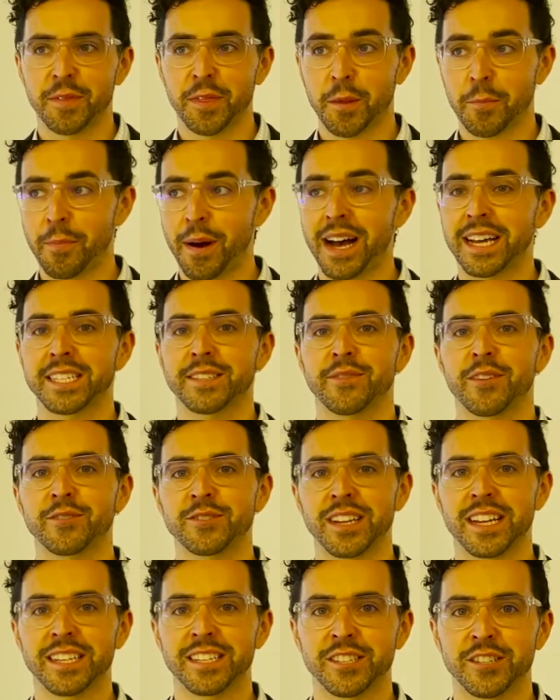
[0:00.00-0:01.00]
the
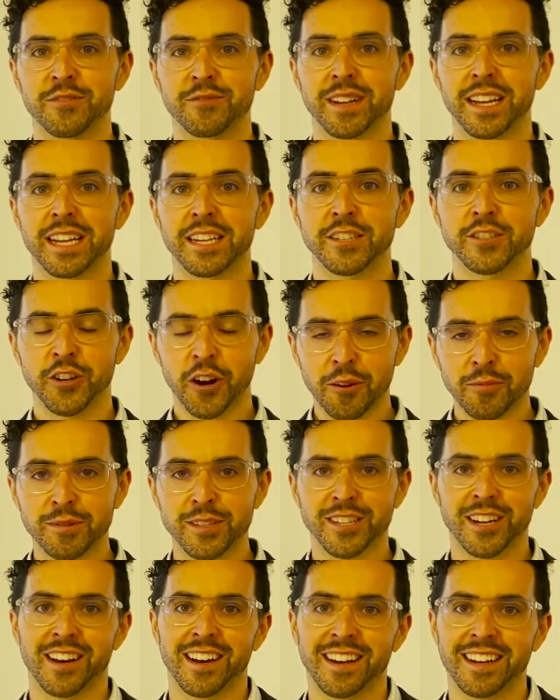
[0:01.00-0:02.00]
Passivhaus Institute in
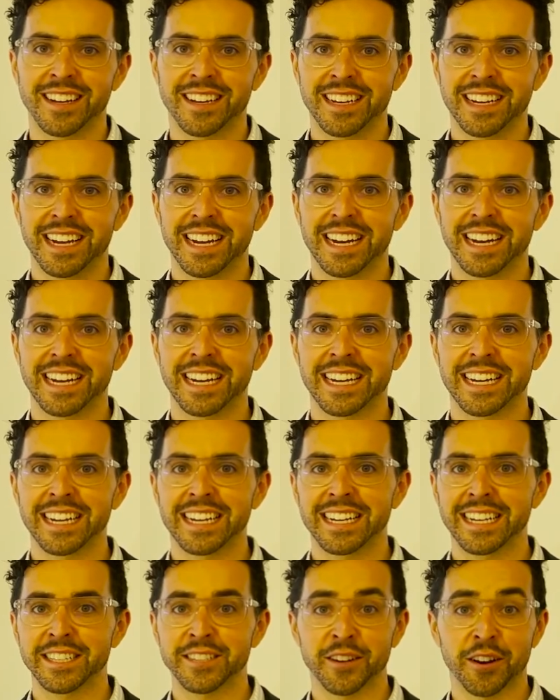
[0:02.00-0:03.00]
Darmstadt
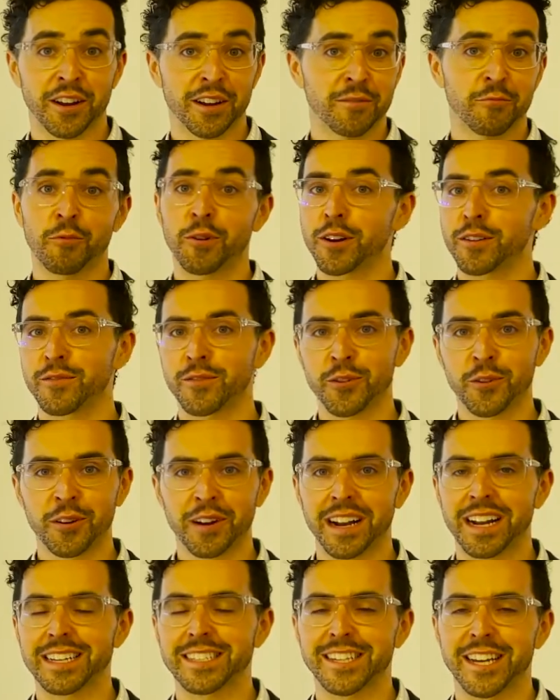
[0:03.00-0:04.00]
uh, is a, wonderful
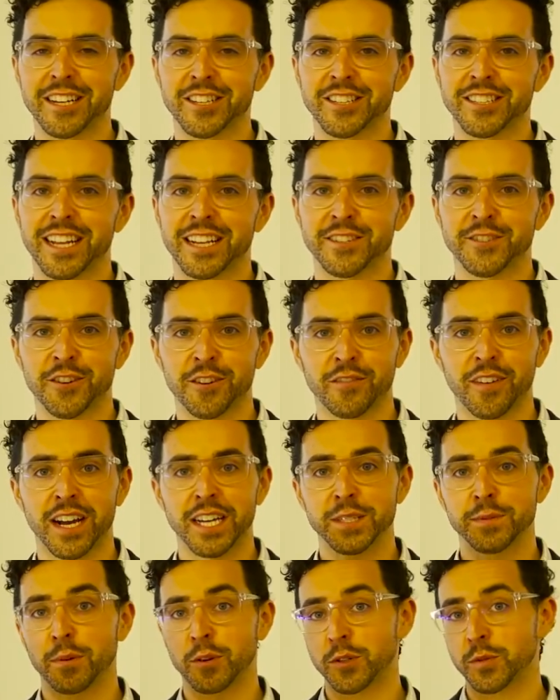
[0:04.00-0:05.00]
organization that
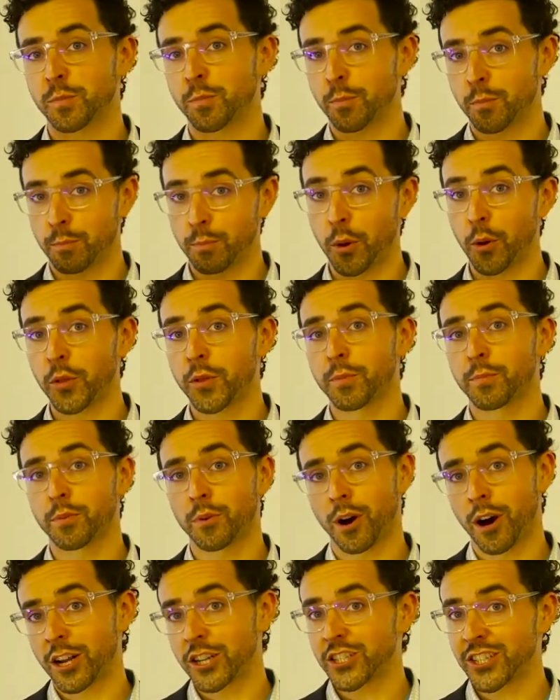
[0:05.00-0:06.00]
certifies both, both
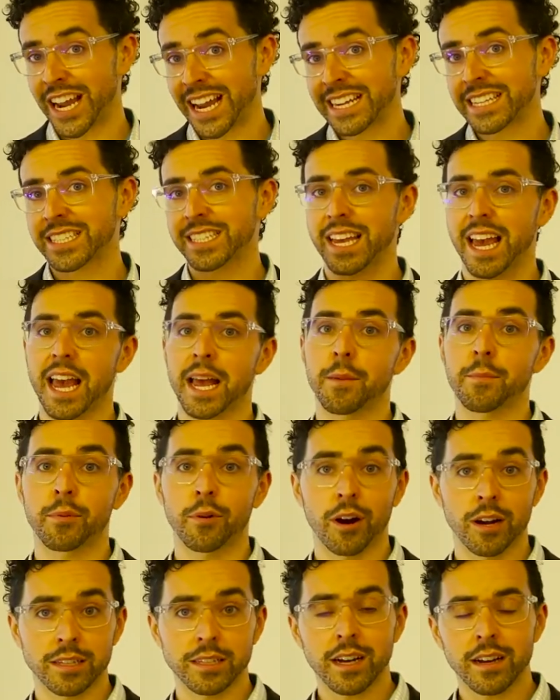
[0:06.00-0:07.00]
projects and
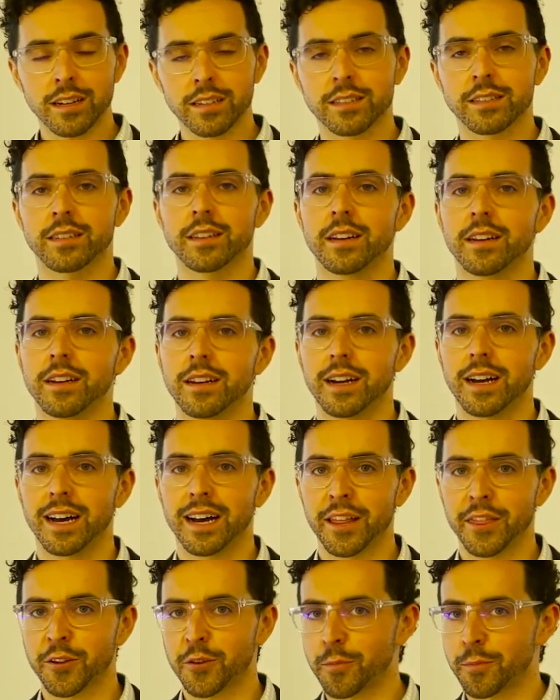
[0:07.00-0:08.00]
products.
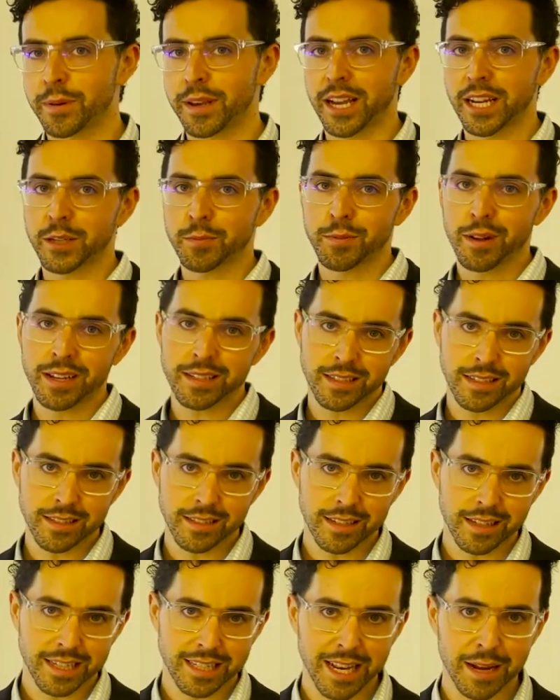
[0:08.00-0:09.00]
Uh, Therm pH Plus
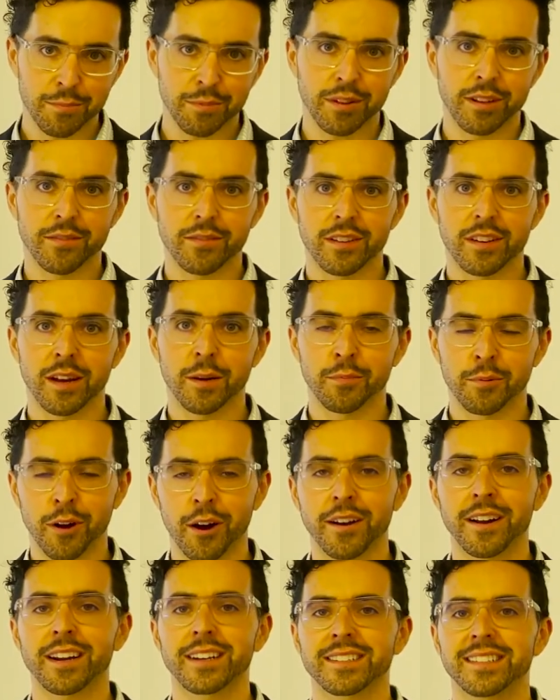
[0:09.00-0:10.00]
is an example of a
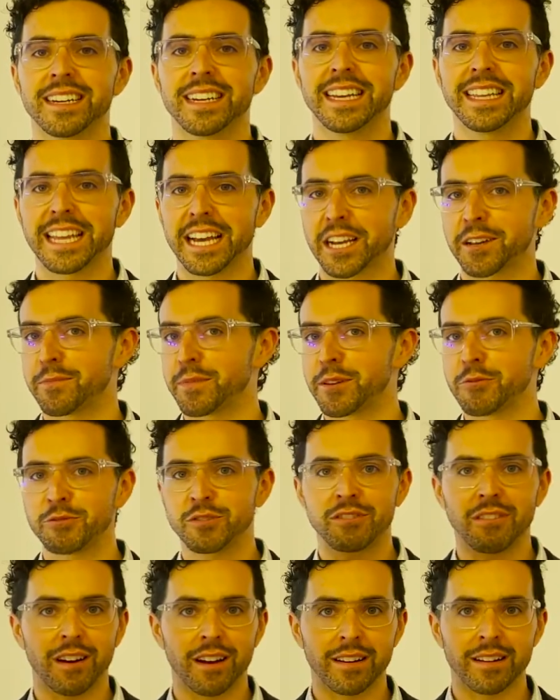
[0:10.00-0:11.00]
product that can be
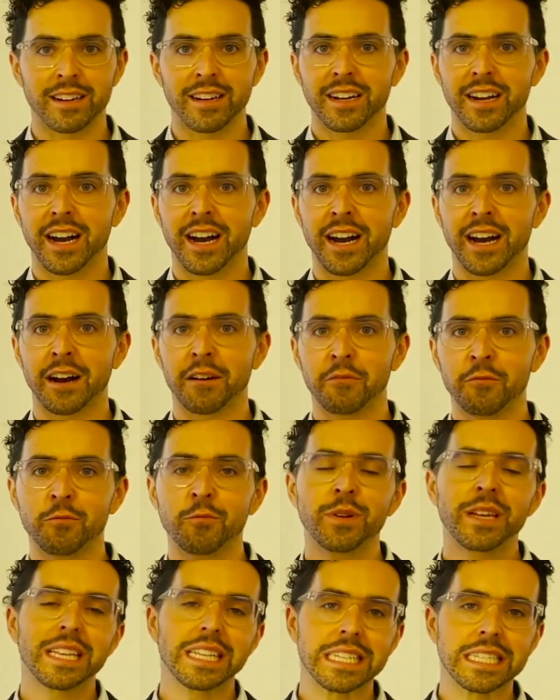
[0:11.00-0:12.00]
used on uh,
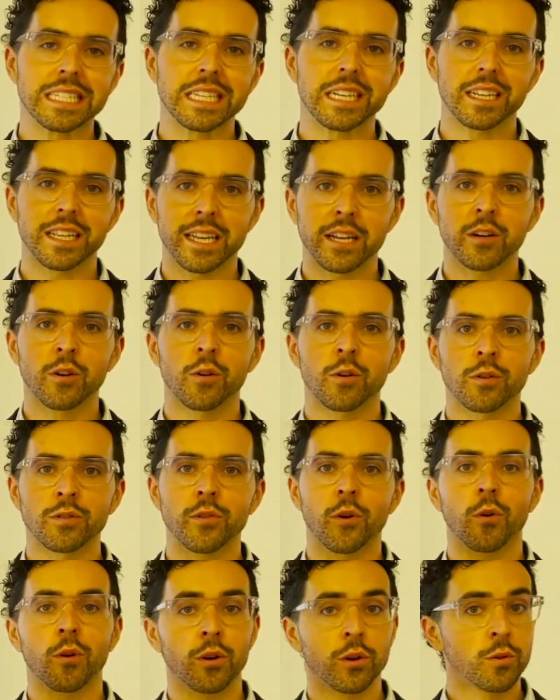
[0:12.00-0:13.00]
realistically cold
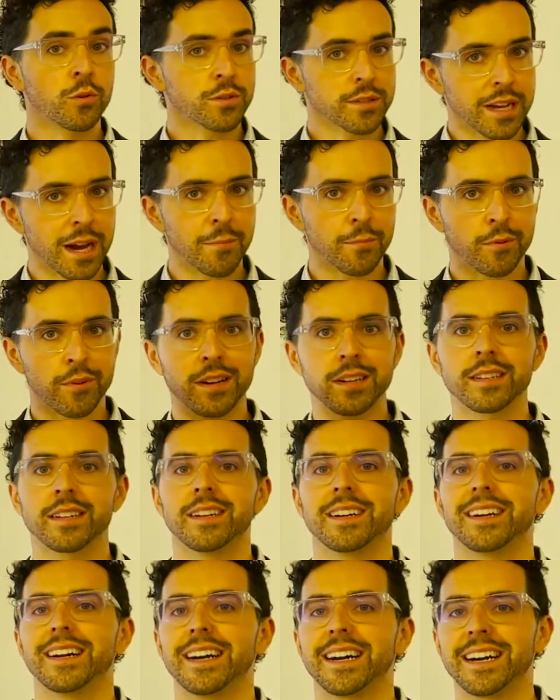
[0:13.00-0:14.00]
or cool temperate
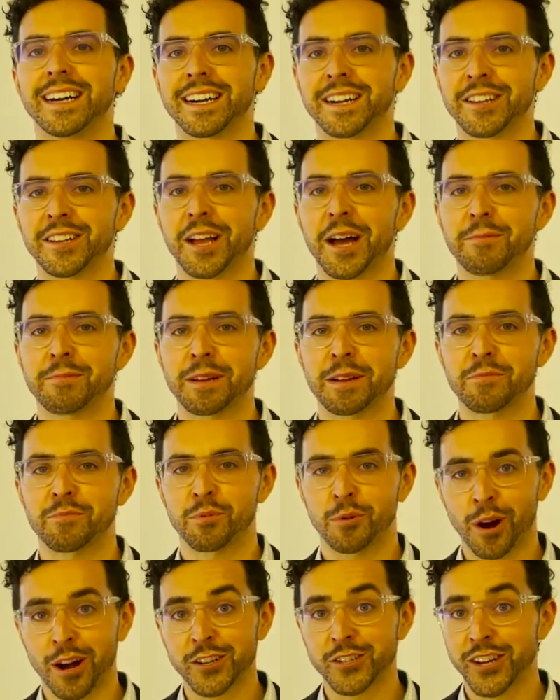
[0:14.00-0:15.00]
uh, climate
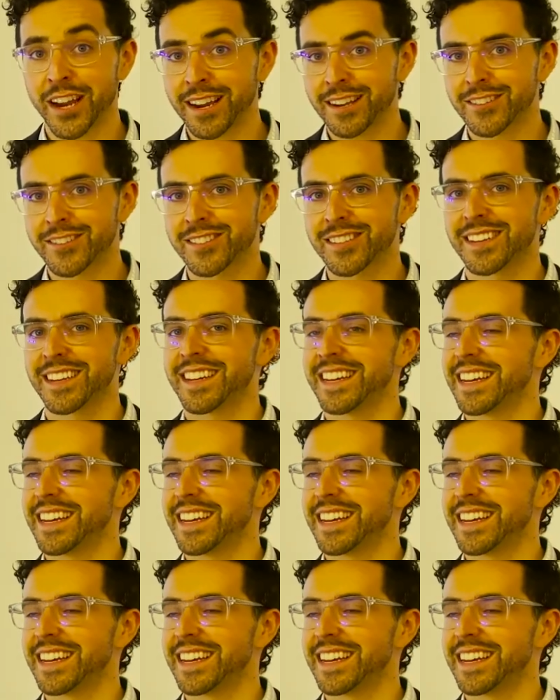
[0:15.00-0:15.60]
projects.